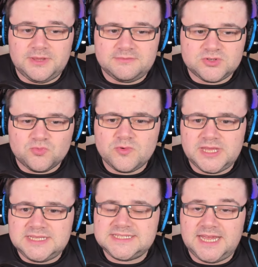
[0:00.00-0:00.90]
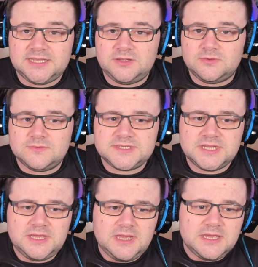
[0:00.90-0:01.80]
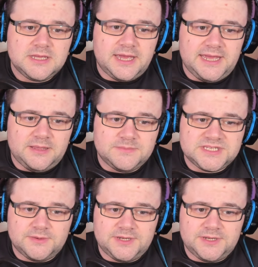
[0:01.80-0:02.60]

That was really sad news. So I